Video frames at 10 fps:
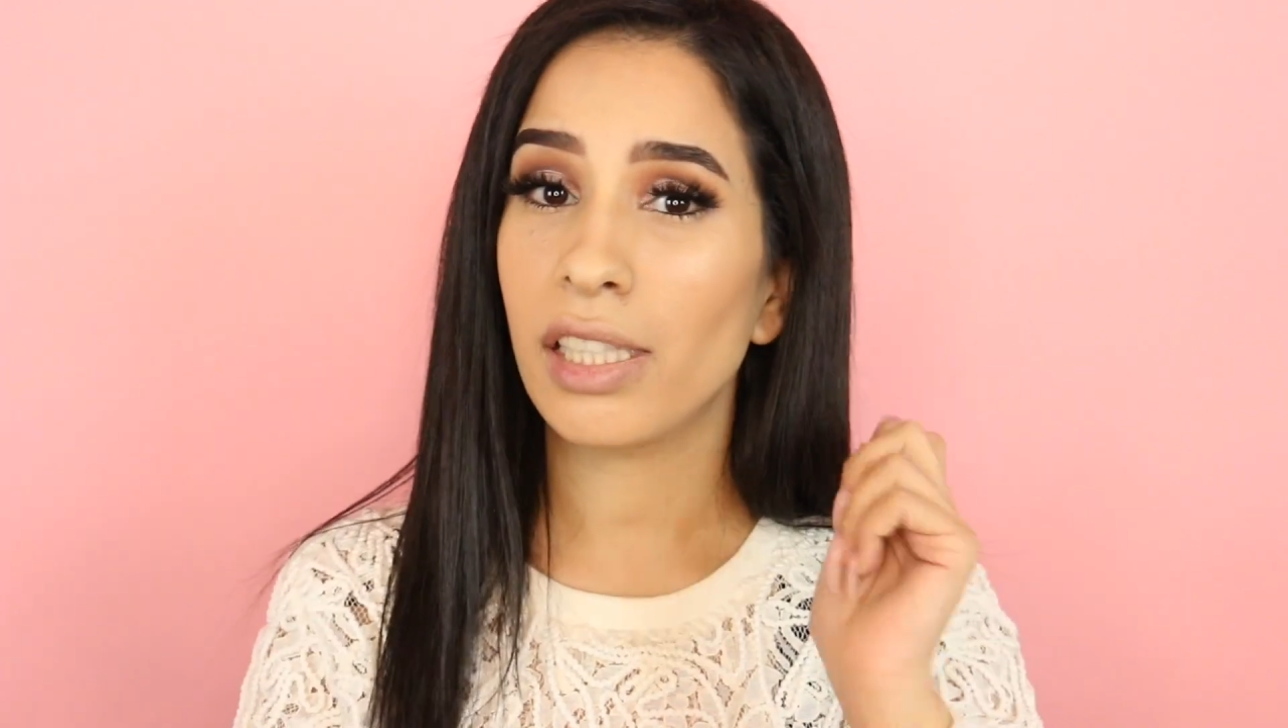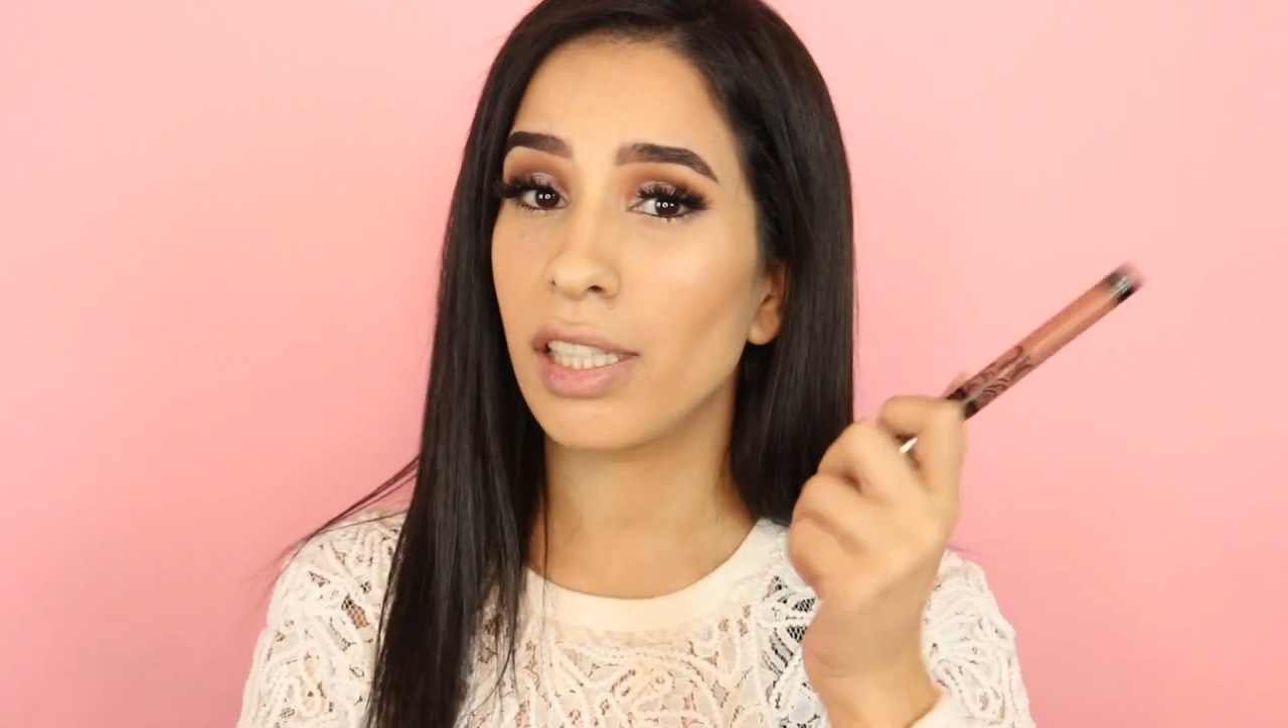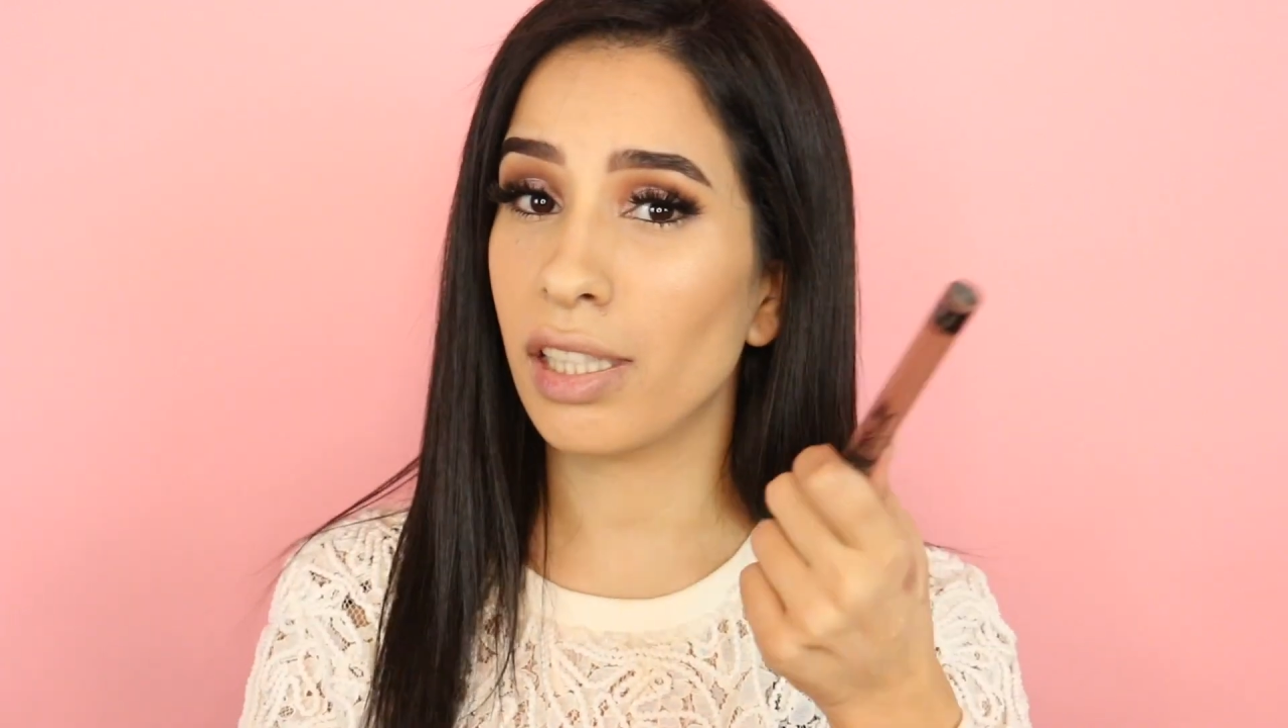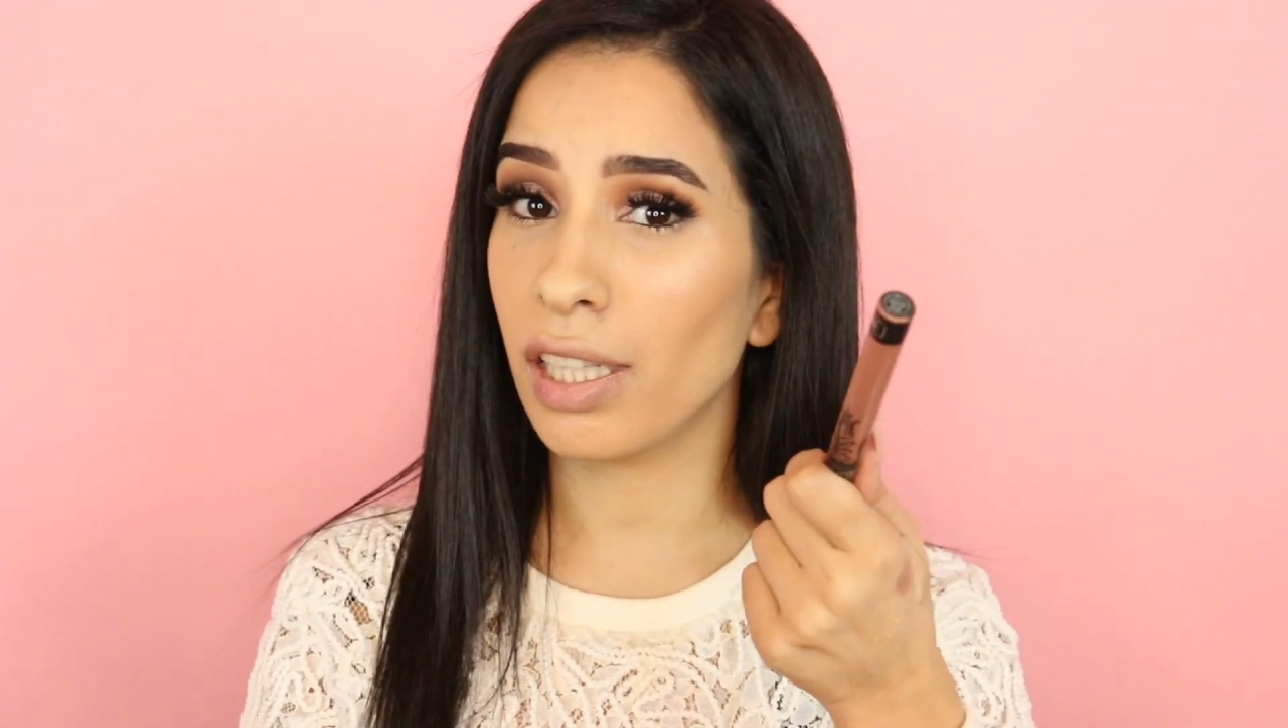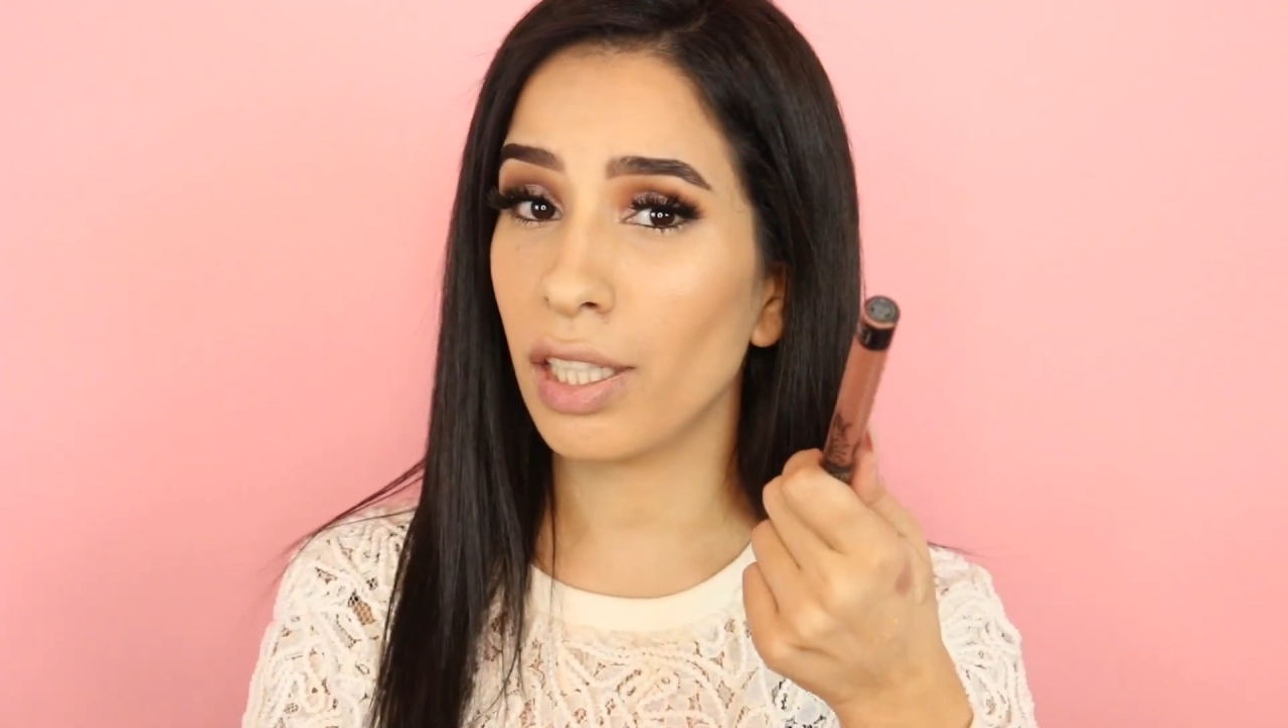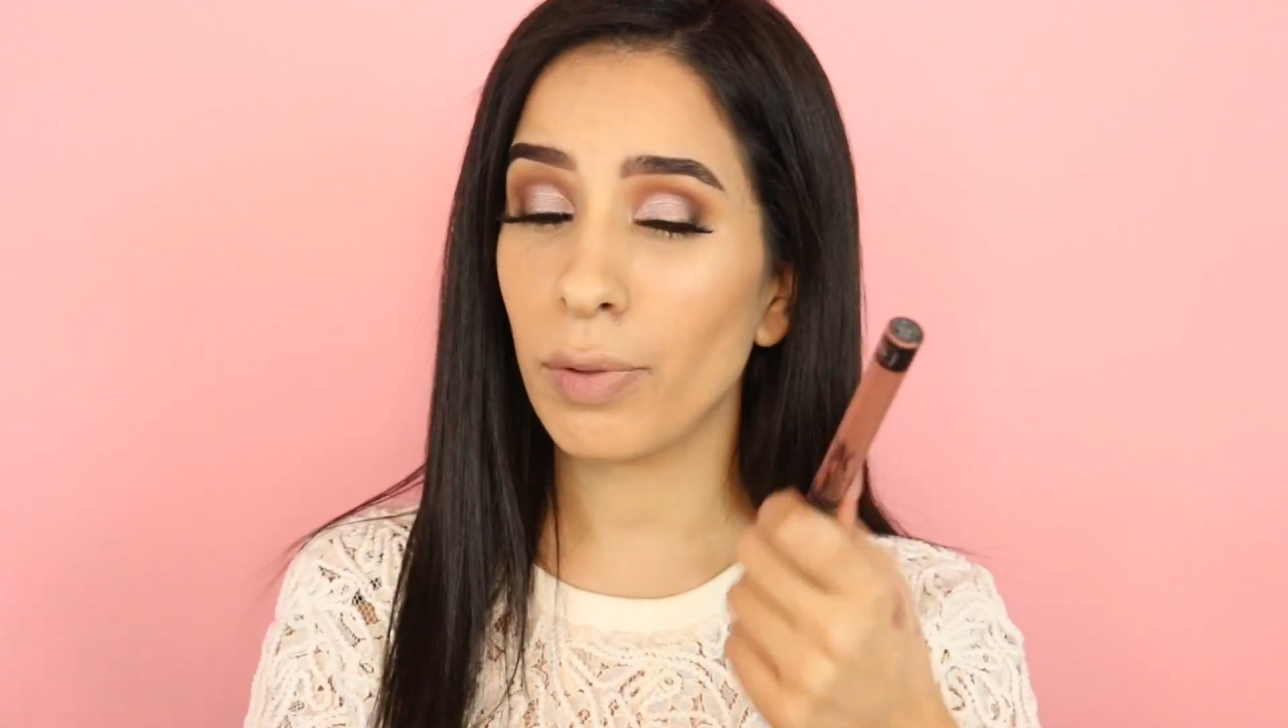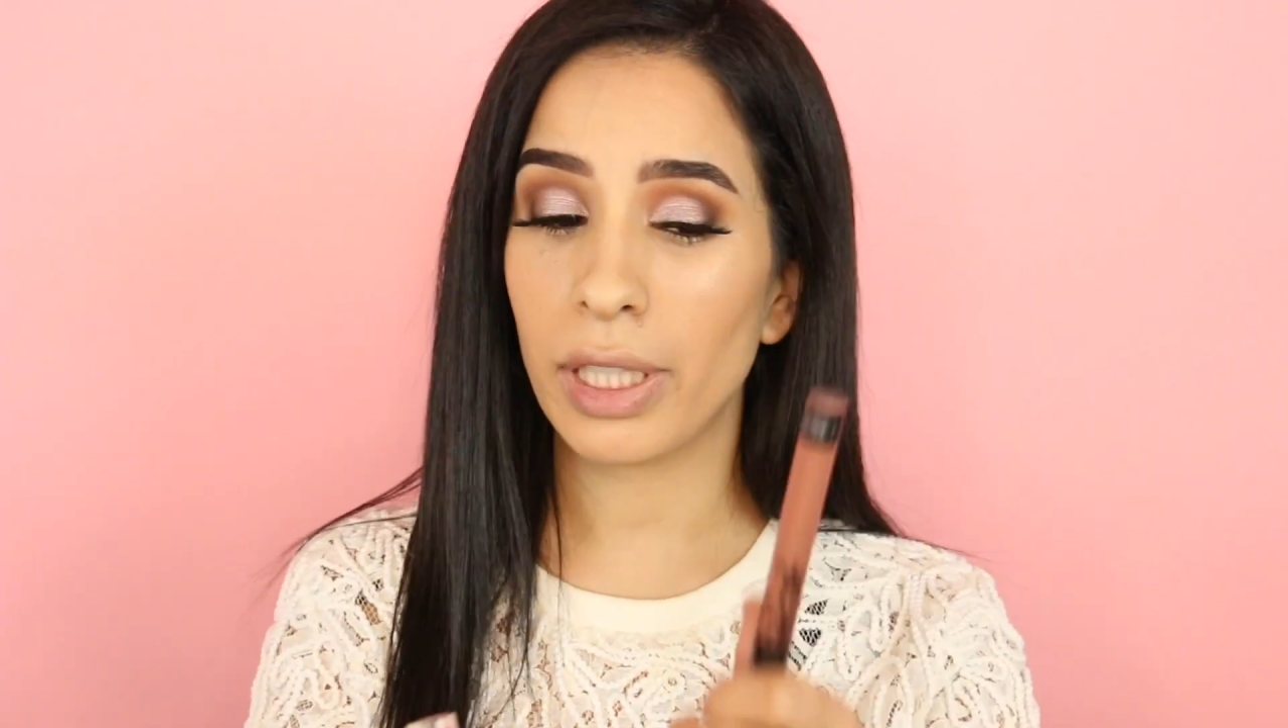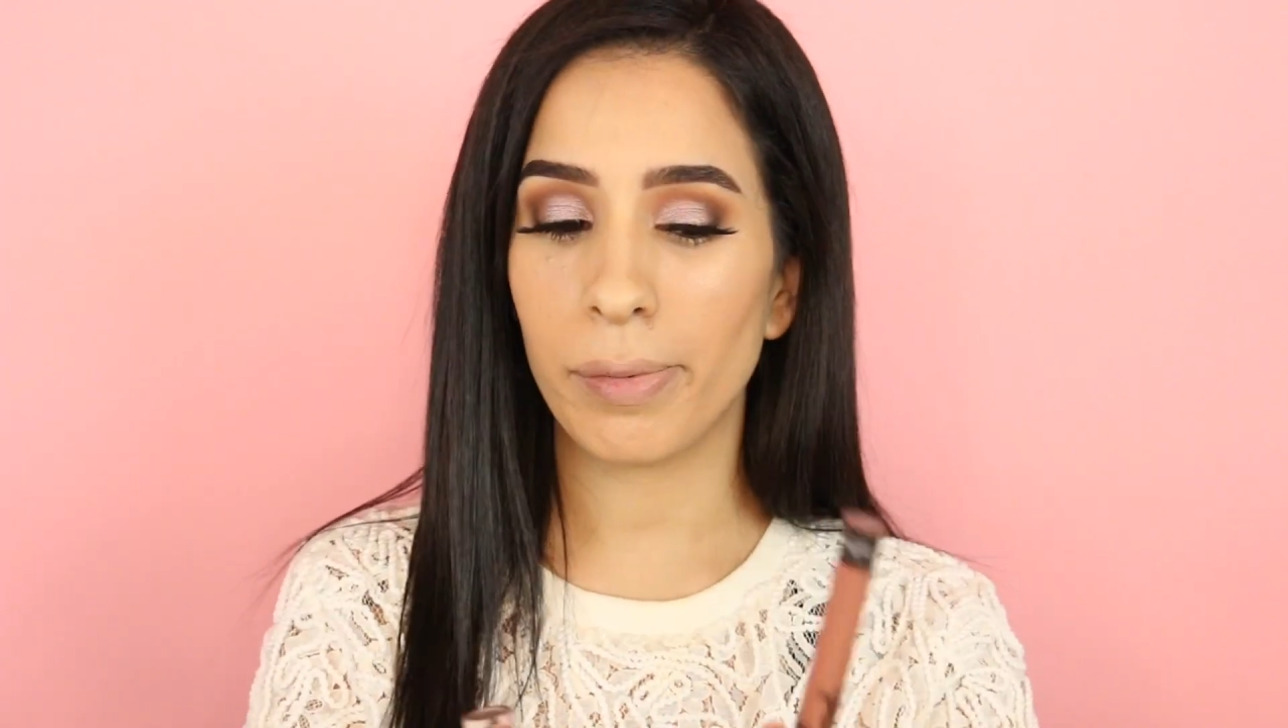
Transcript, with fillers: this is a liquid